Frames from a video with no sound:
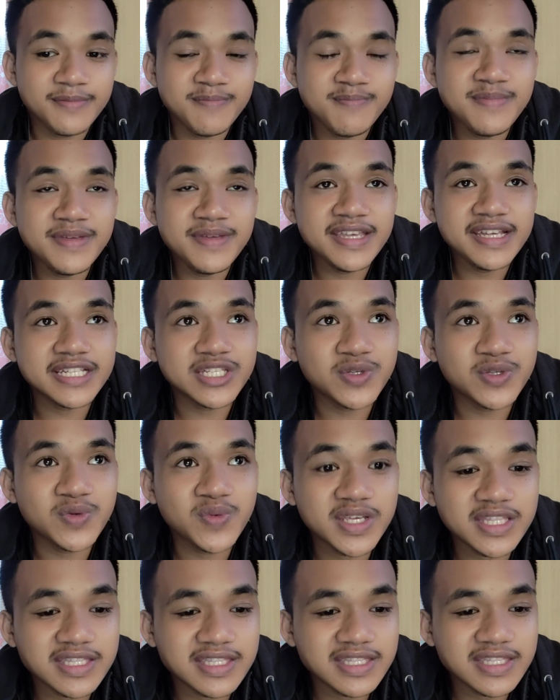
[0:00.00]
mixed
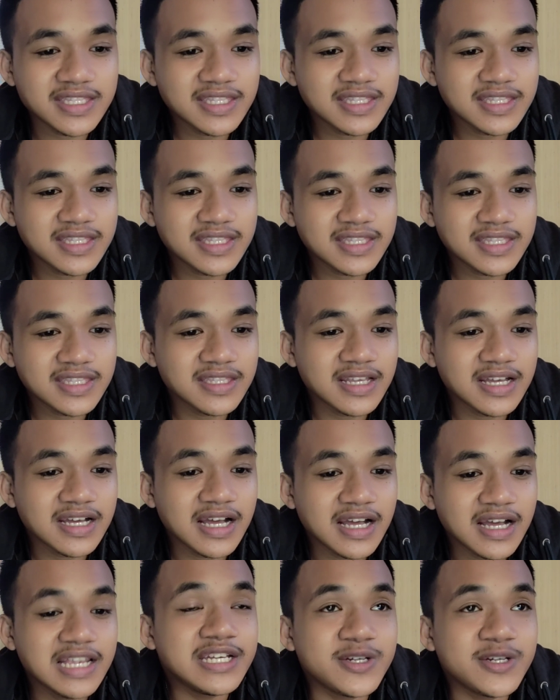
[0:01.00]
with
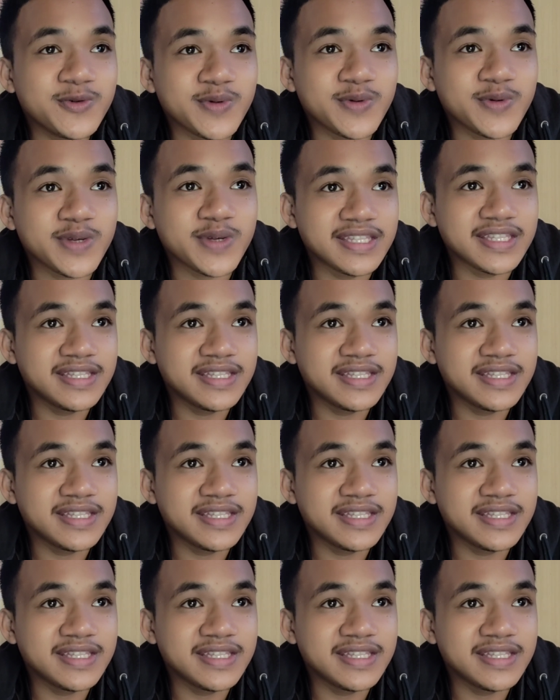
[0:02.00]
a liquid.